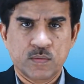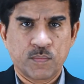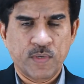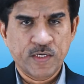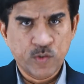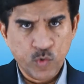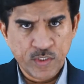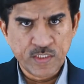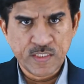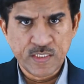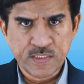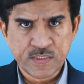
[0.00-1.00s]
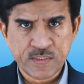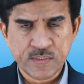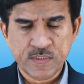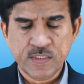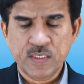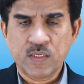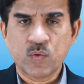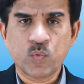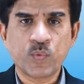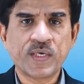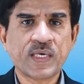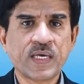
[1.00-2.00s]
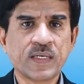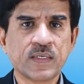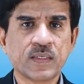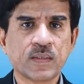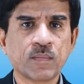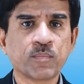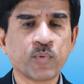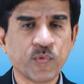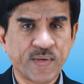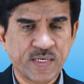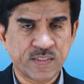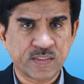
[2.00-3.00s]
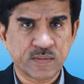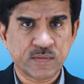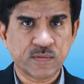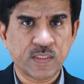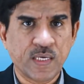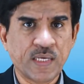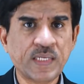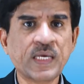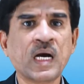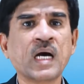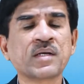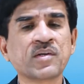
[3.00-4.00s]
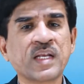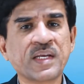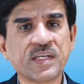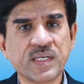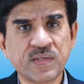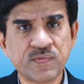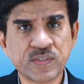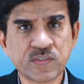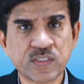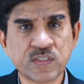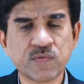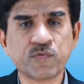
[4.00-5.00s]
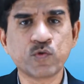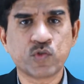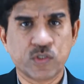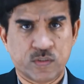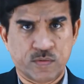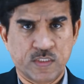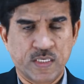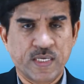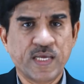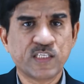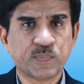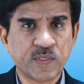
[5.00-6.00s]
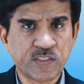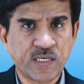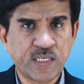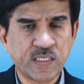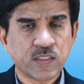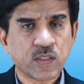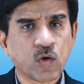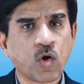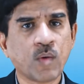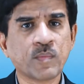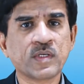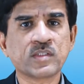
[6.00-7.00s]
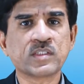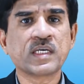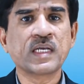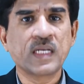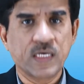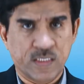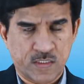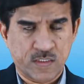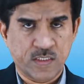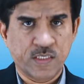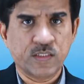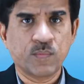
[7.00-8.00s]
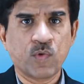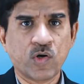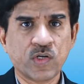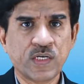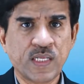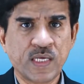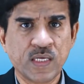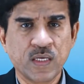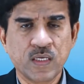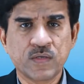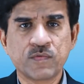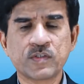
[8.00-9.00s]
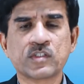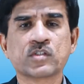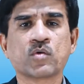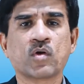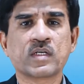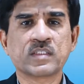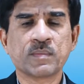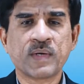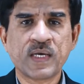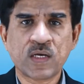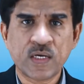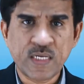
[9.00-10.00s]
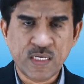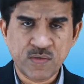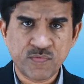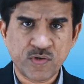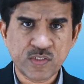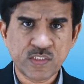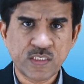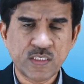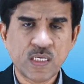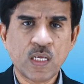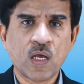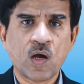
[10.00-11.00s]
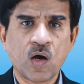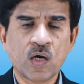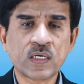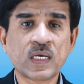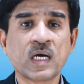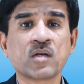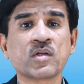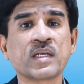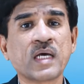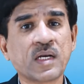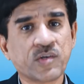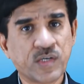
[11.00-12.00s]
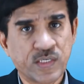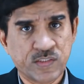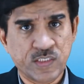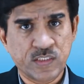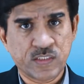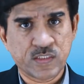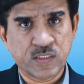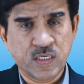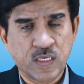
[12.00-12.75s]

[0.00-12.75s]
By doing this, we can prevent any heart related events in the future, especially the commonest killer in the modern day, which is called as a myocardial infarction or coronary artery disease.